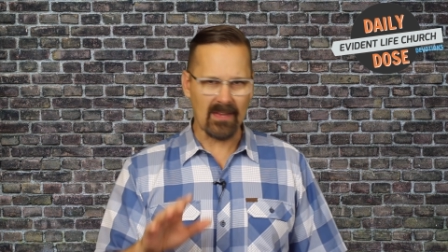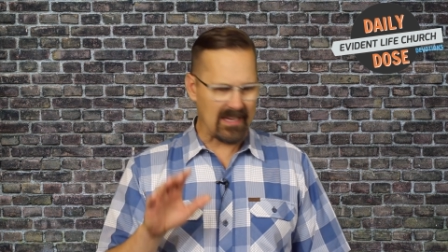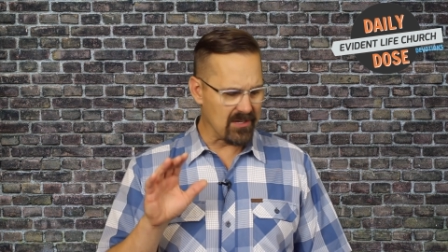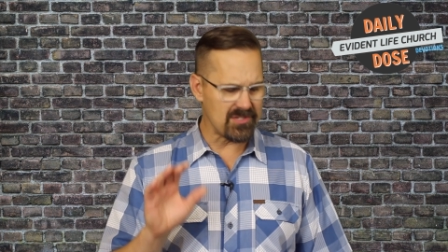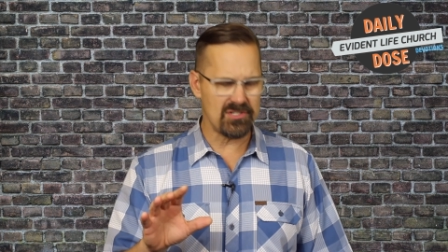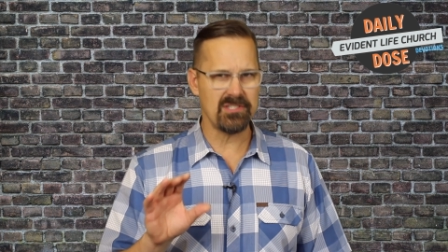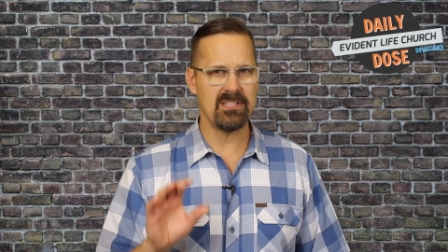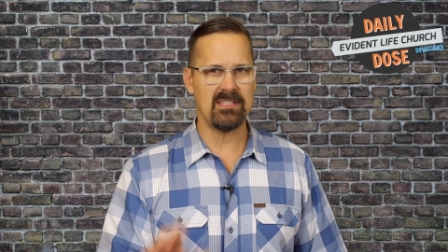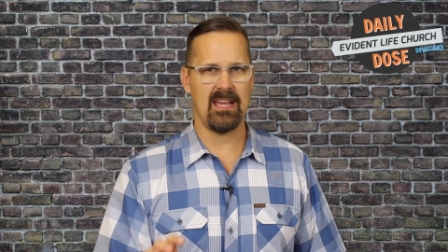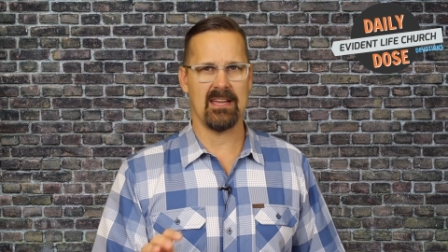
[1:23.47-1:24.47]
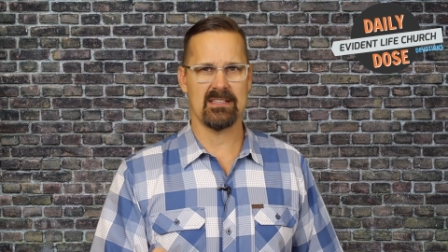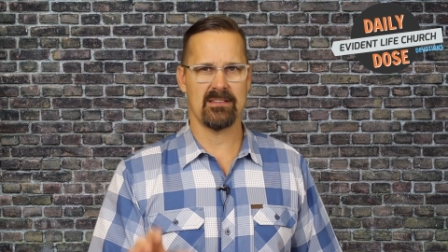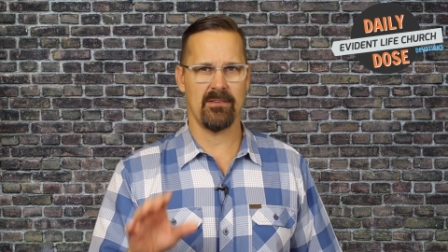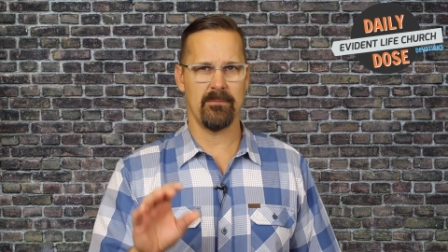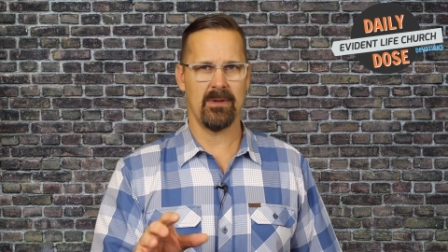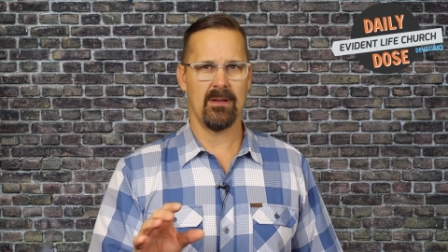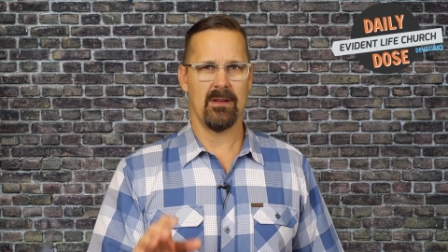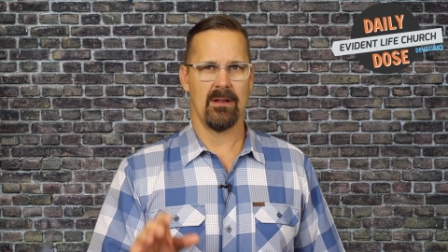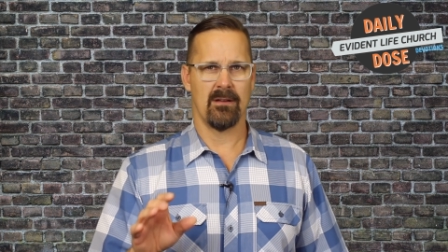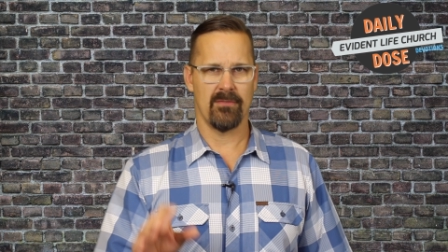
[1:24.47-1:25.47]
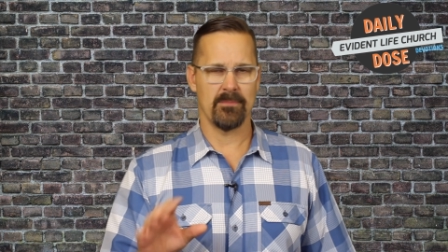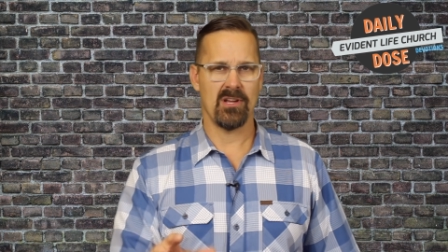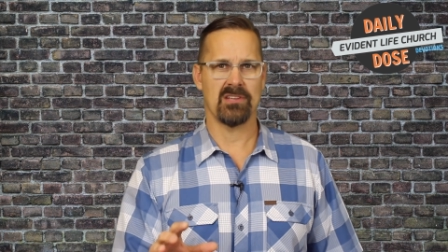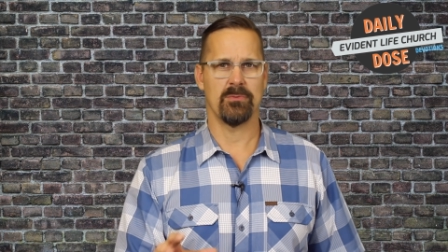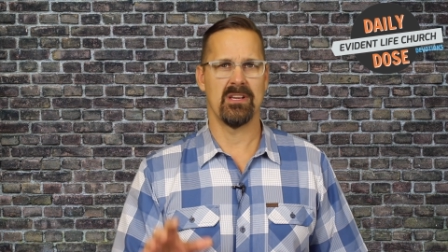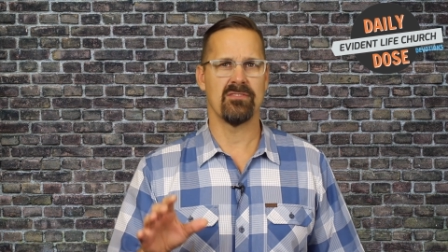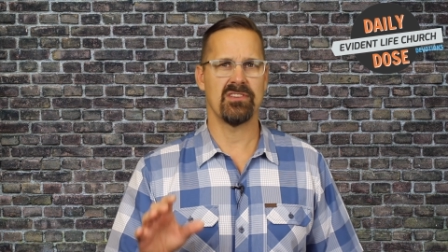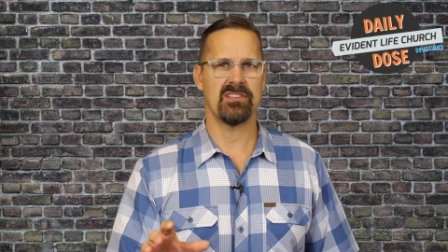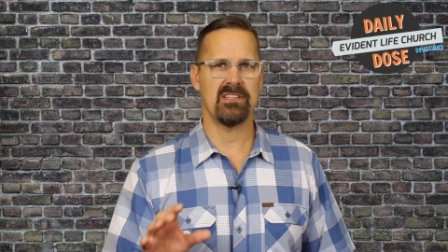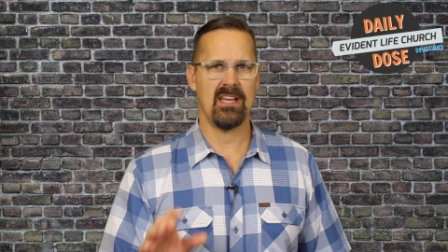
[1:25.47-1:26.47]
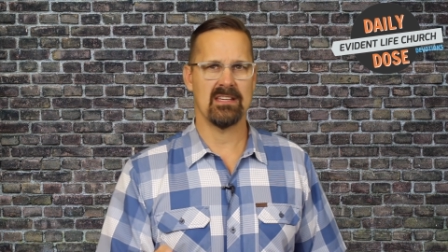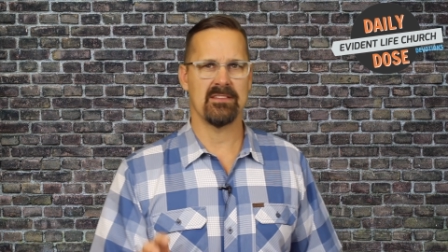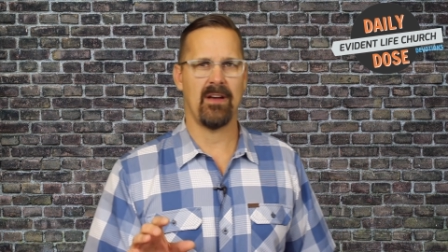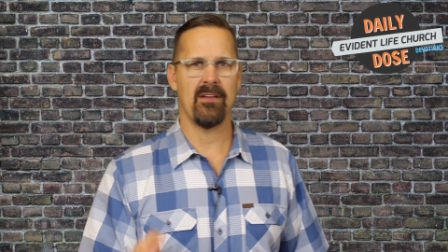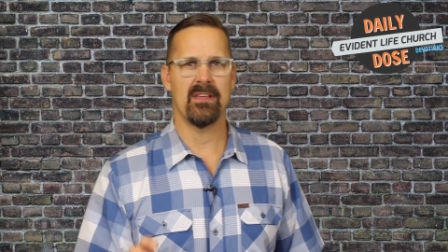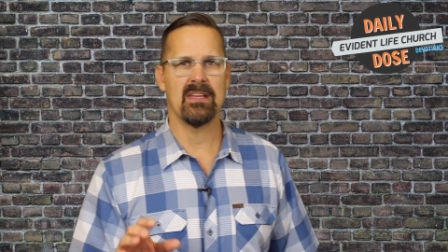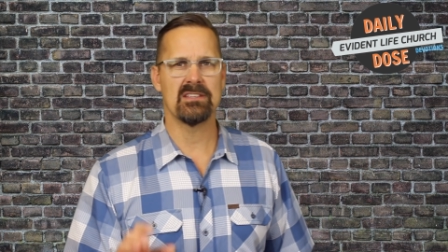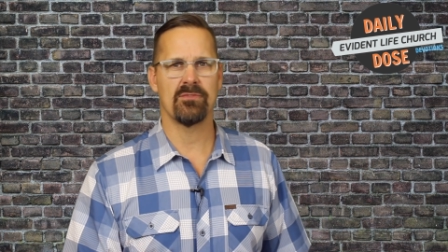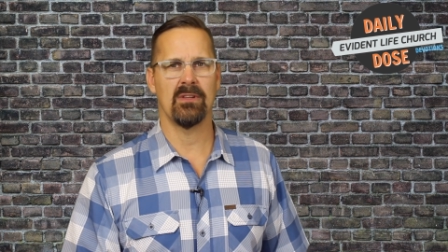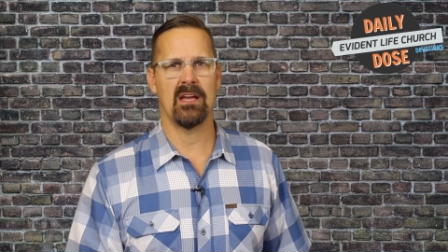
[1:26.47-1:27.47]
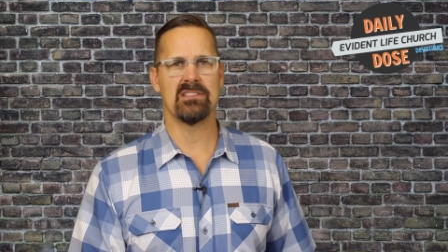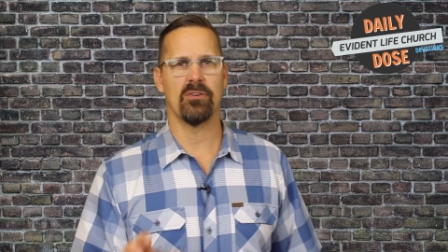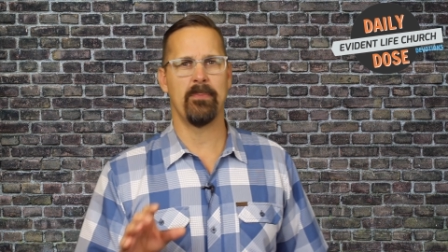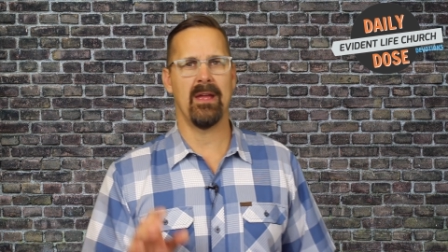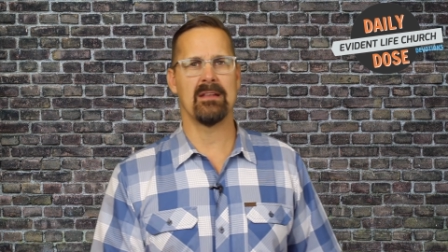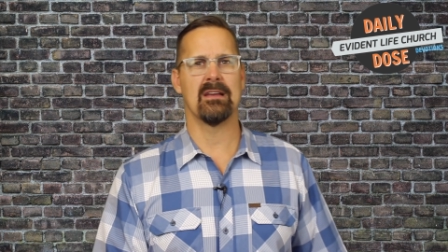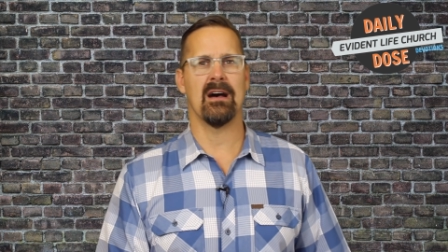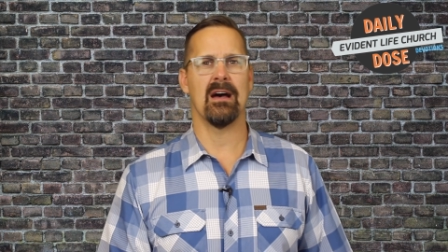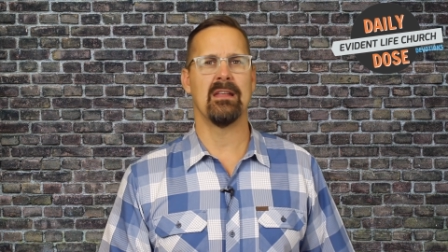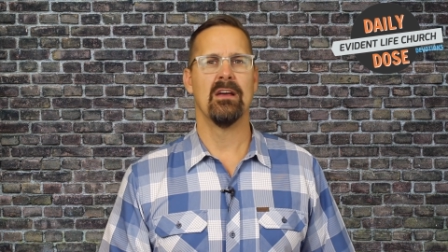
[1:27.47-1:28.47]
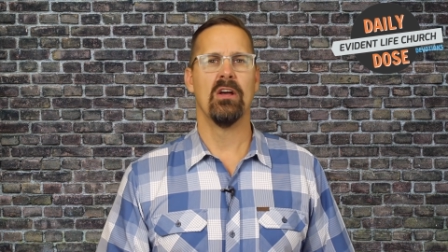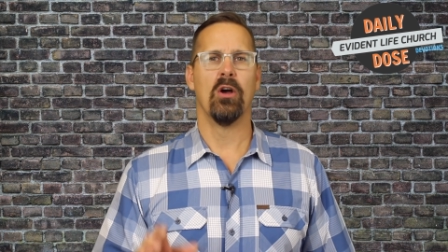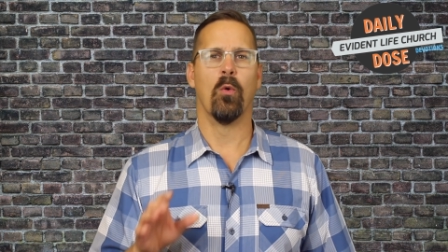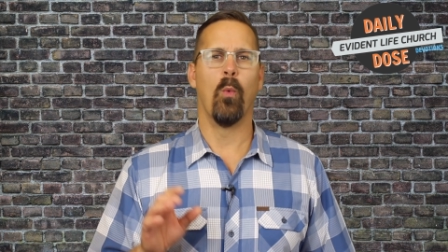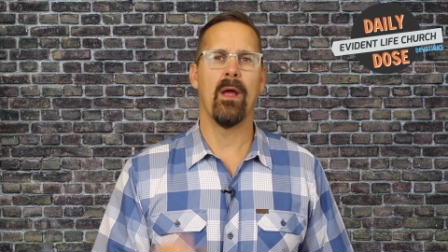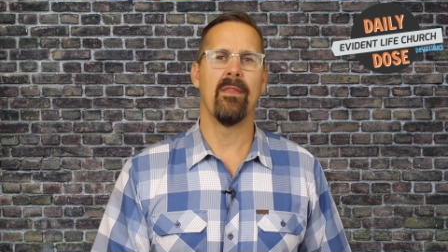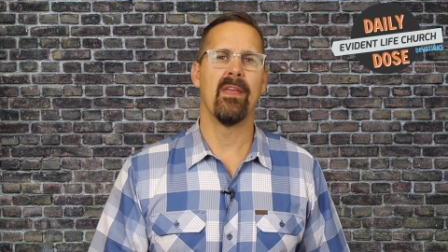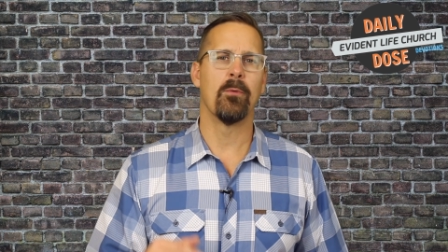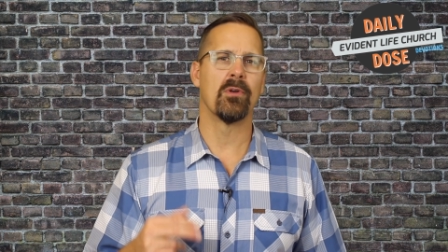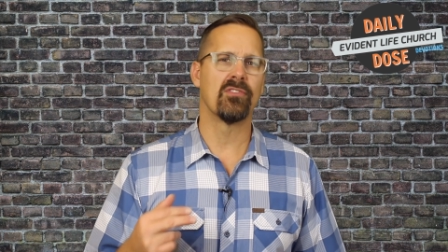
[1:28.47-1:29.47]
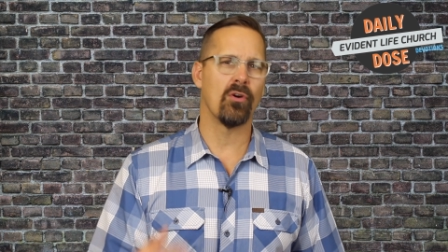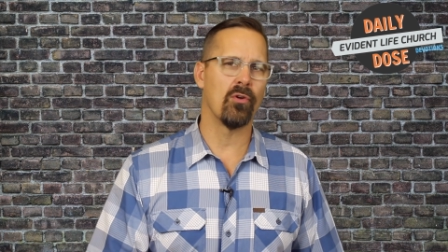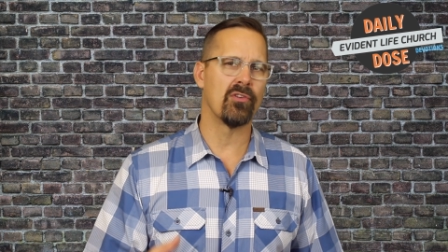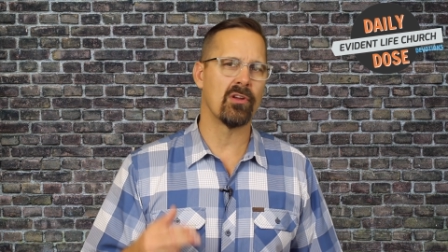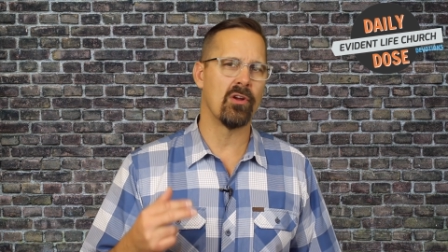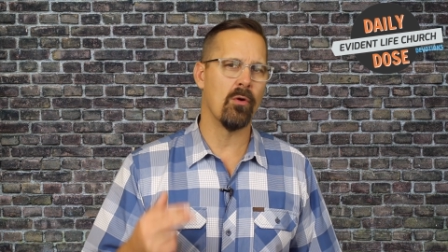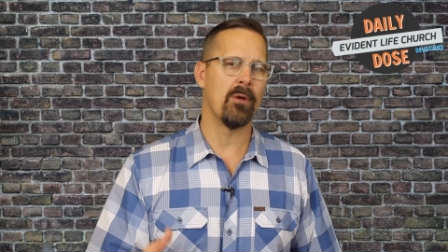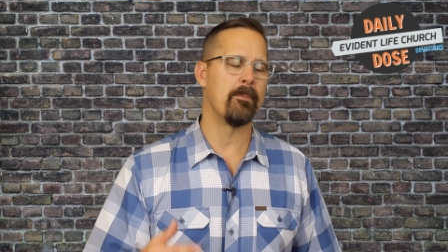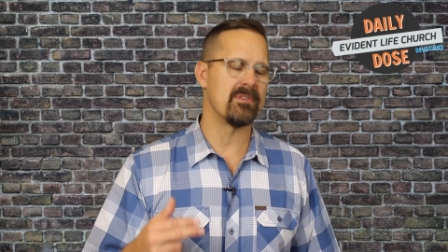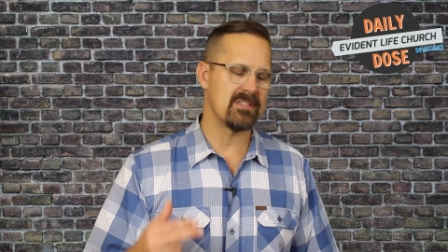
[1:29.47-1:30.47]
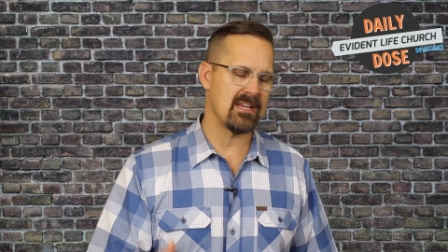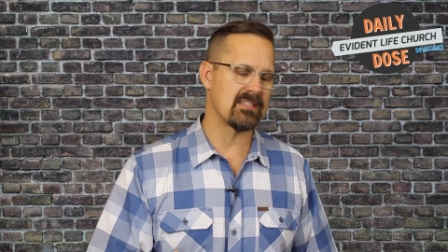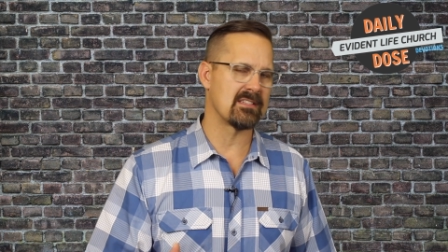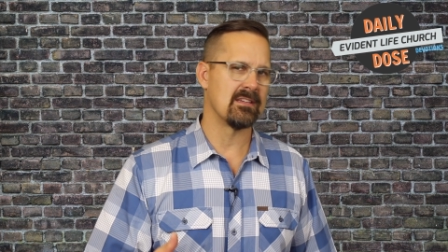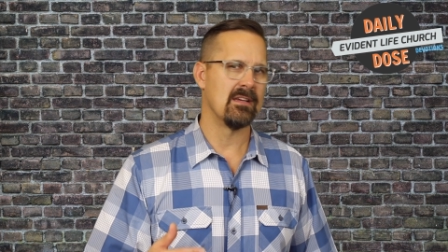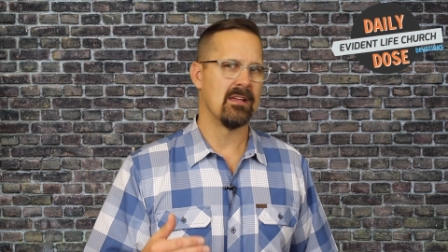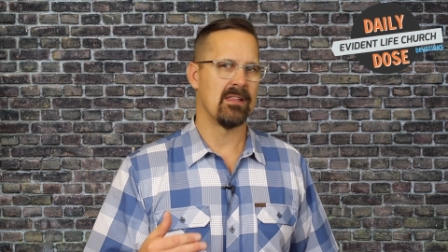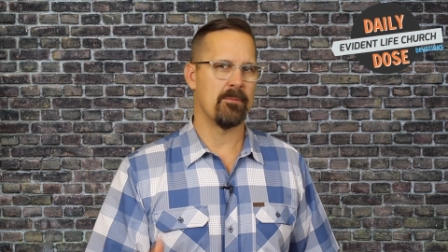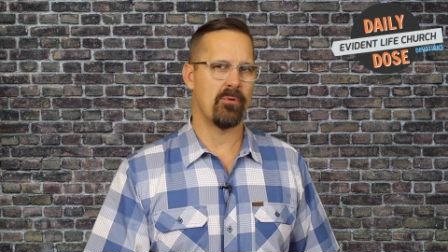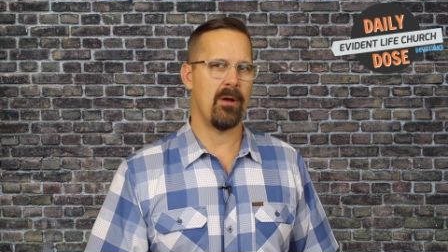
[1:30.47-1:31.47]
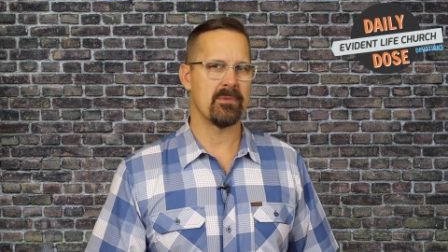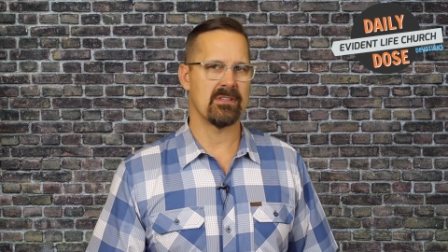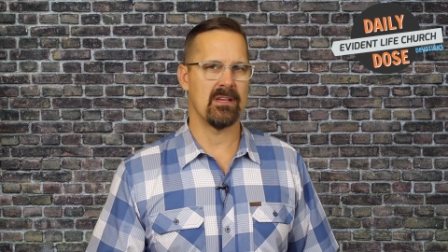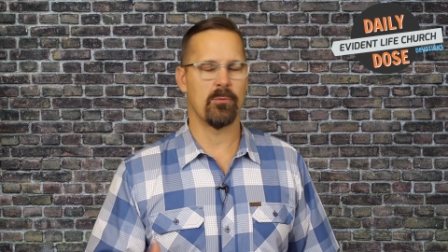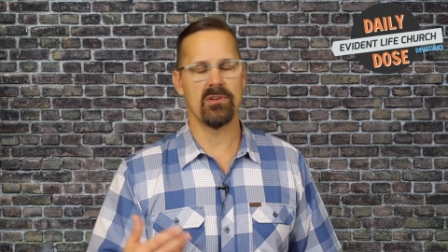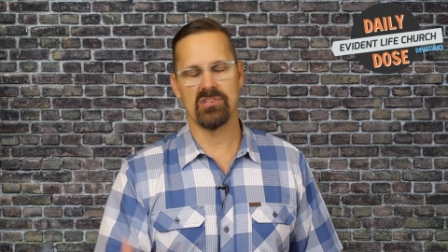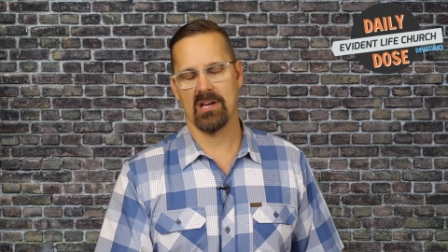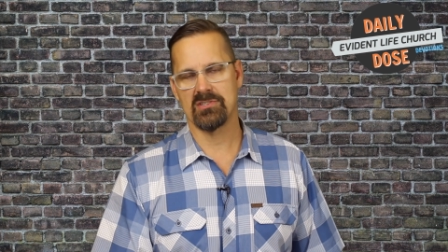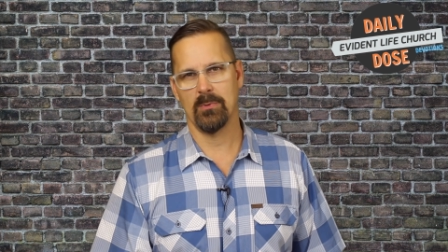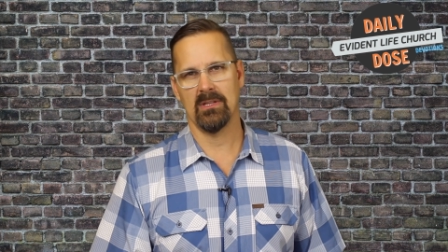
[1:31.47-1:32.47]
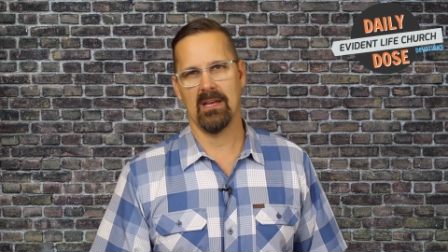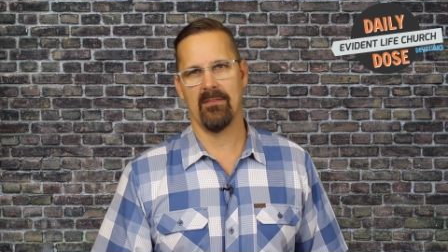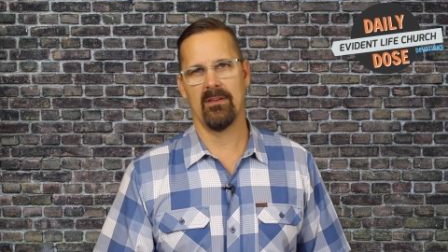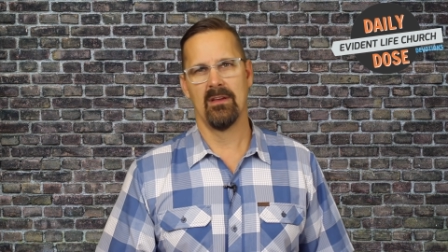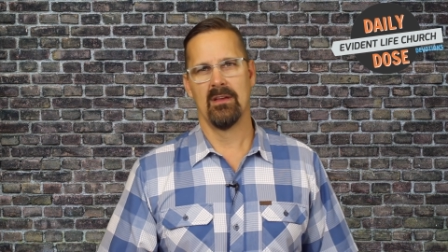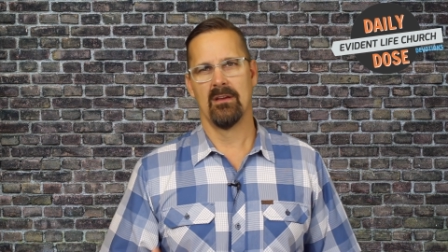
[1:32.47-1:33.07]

Here's just a taste from, from Joshua. Here's just a taste of how the Israelites obeyed God when they were told to go and possess the promised land. We're in Joshua 11,